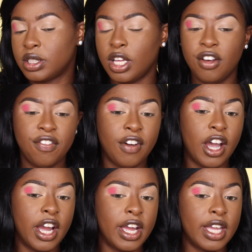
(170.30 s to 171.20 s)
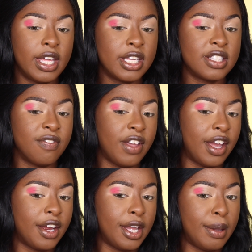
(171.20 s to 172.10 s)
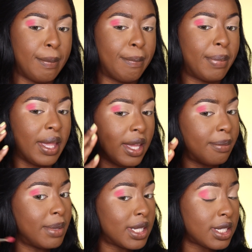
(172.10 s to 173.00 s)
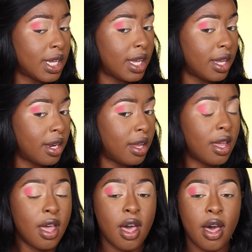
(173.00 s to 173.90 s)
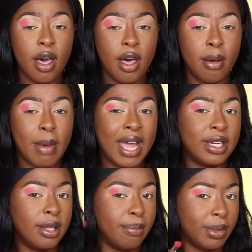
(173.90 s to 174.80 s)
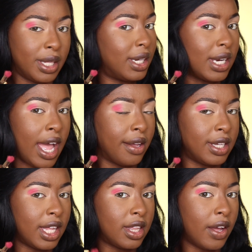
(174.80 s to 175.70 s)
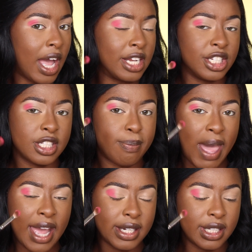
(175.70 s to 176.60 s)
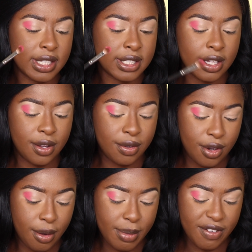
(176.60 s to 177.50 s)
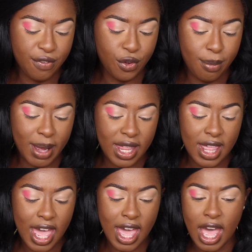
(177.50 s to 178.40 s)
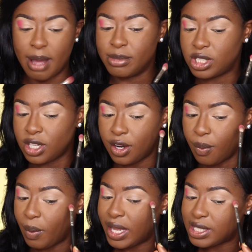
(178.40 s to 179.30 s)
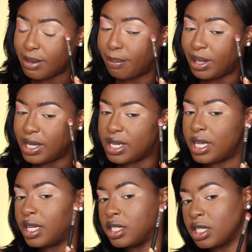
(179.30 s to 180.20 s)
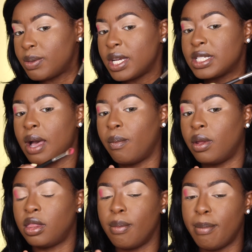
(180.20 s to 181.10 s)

So far, it is very pigmented. I didn't blend it out yet though. I just packed it, so don't be fooled by that. I'm just gonna wait to blend it just because I want the